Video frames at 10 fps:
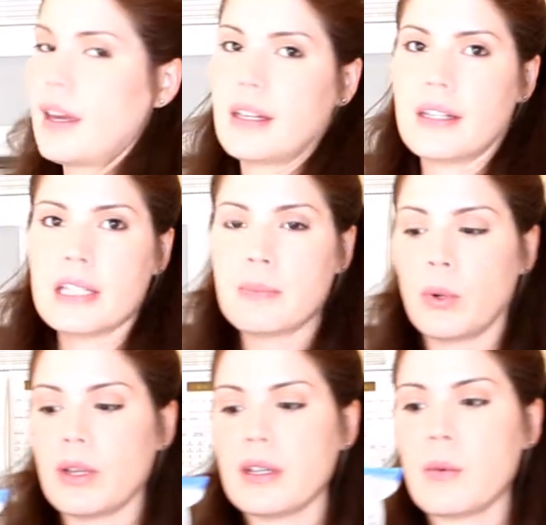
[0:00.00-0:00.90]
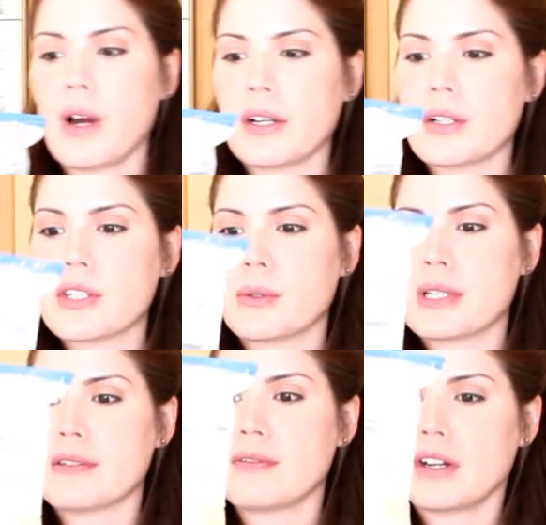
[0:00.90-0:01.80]
And it is boiling water, so
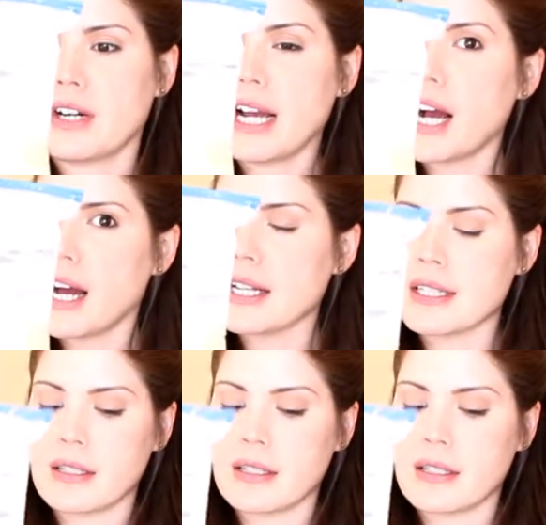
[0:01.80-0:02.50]
it's very hot.